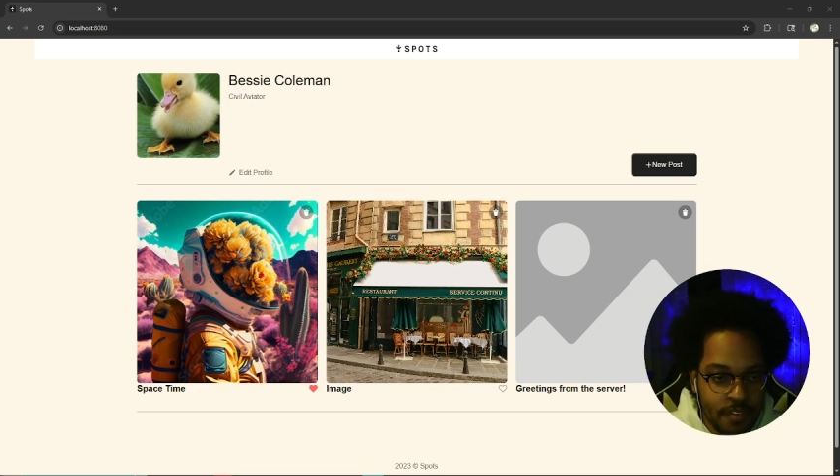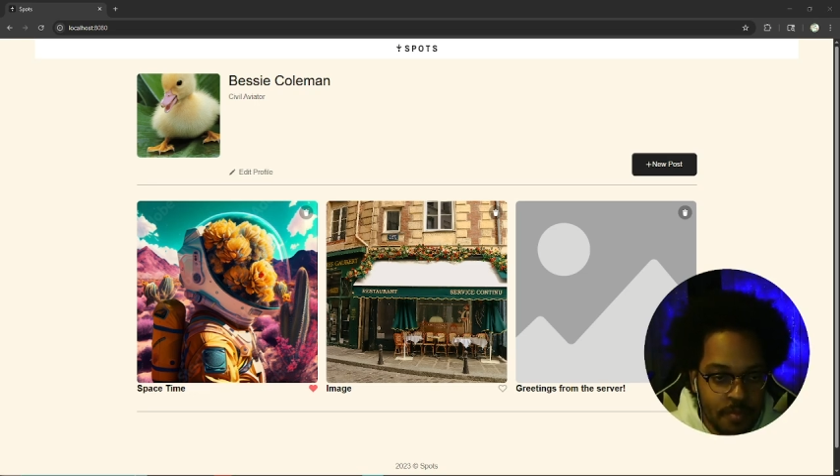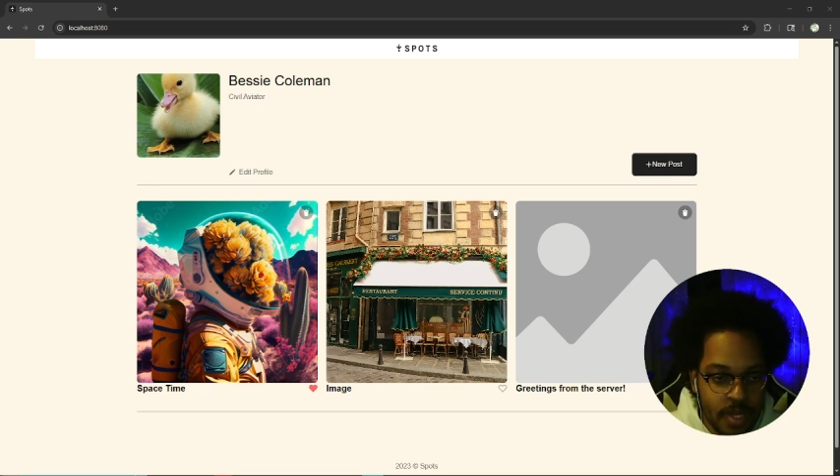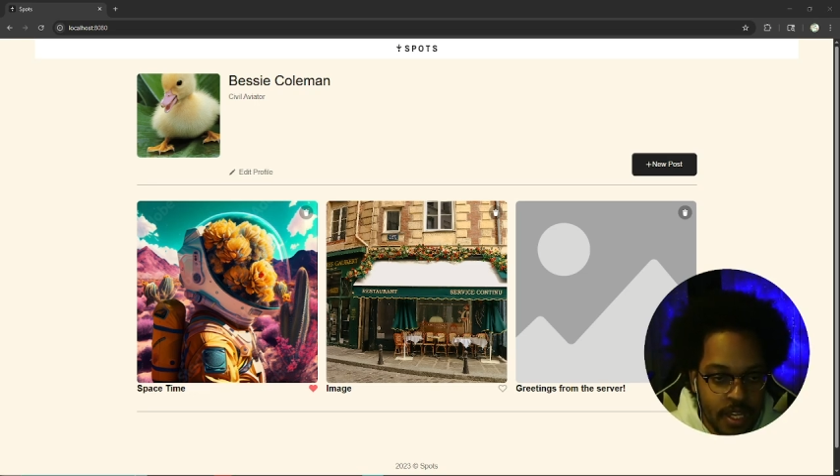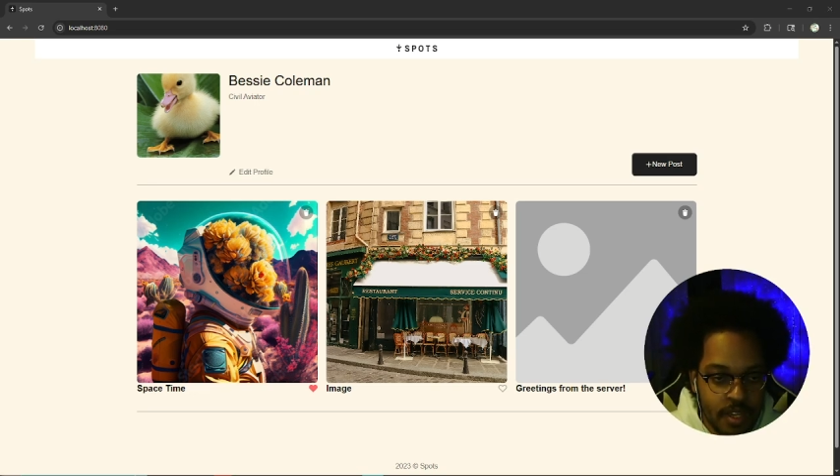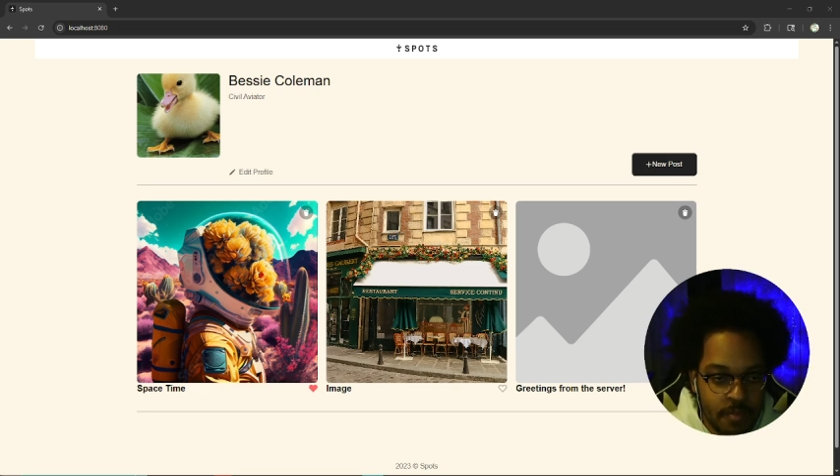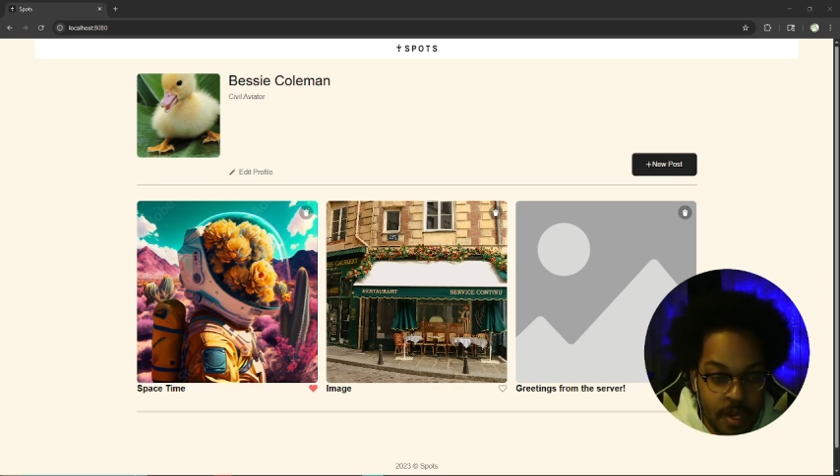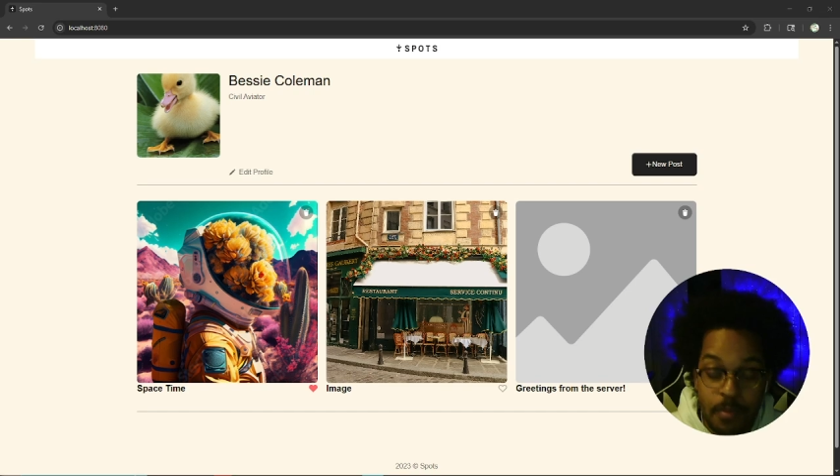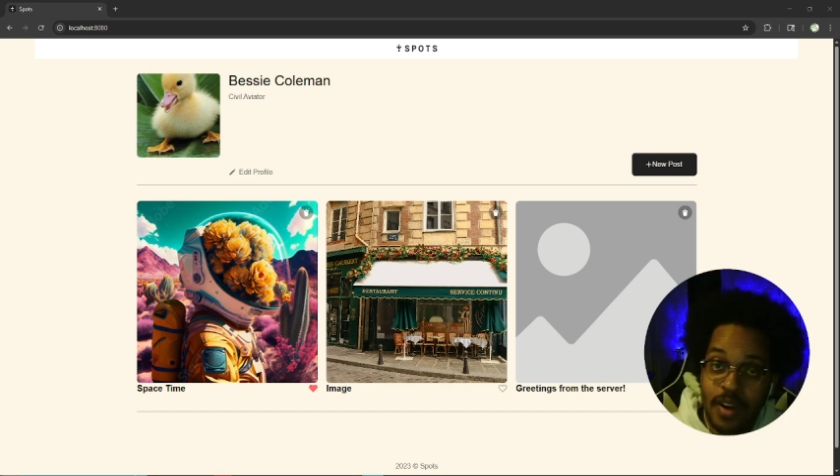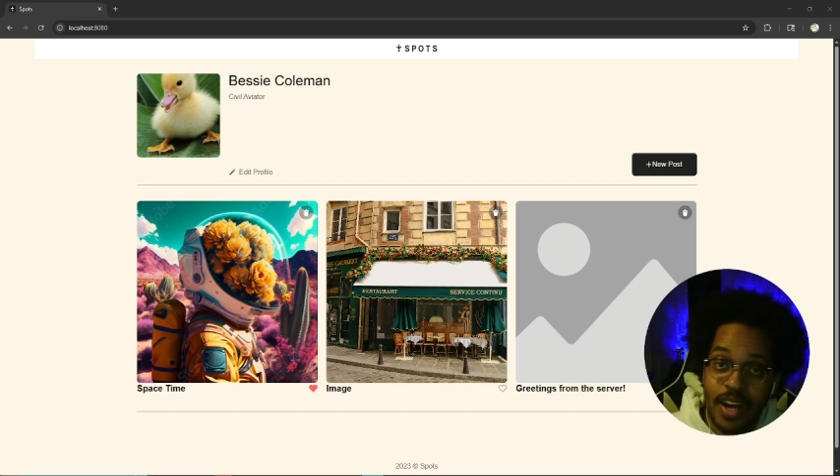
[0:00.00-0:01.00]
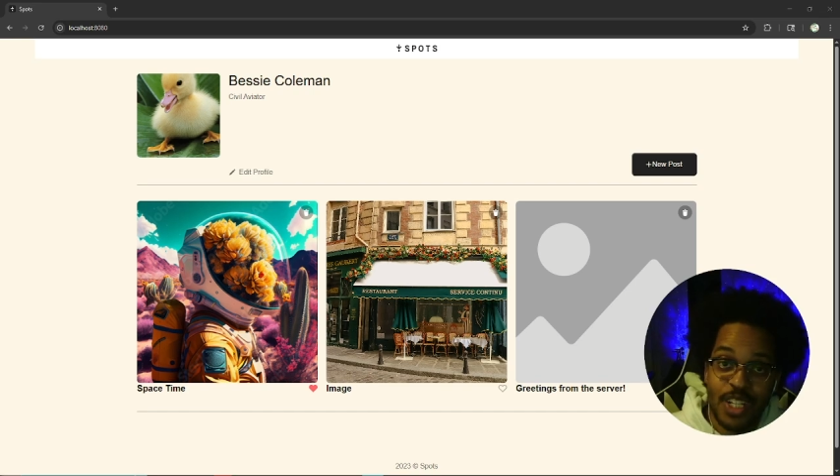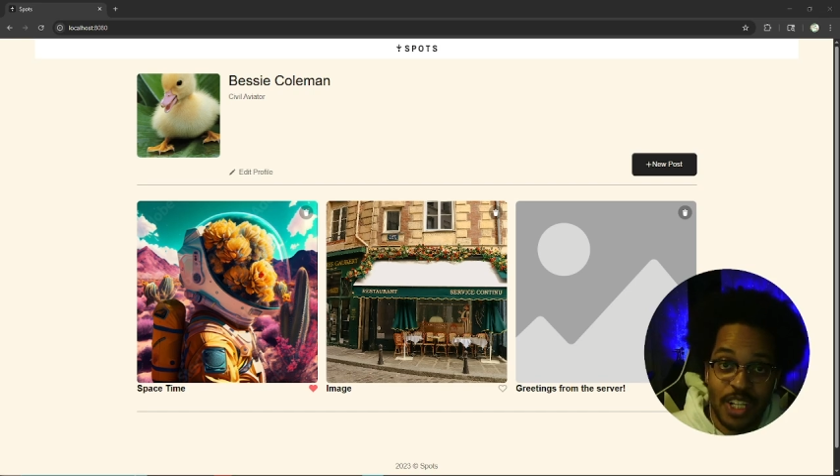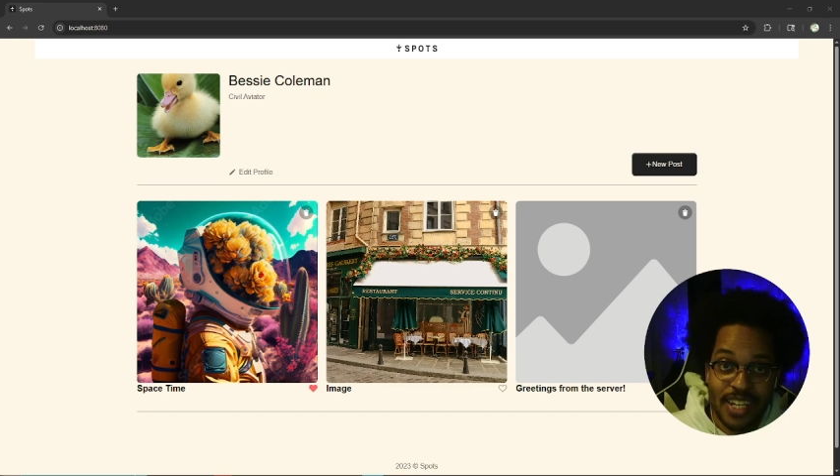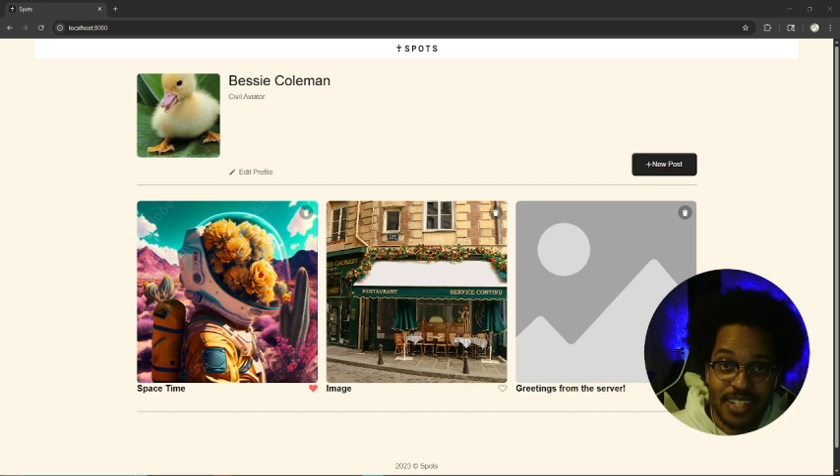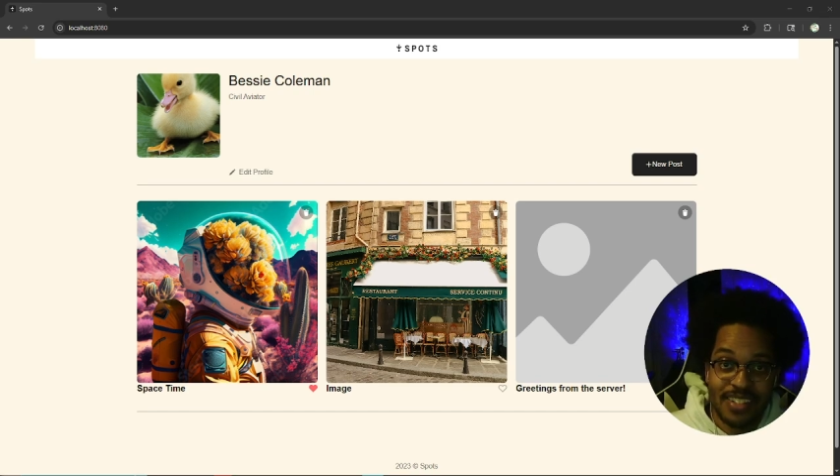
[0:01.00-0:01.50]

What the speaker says: my projects,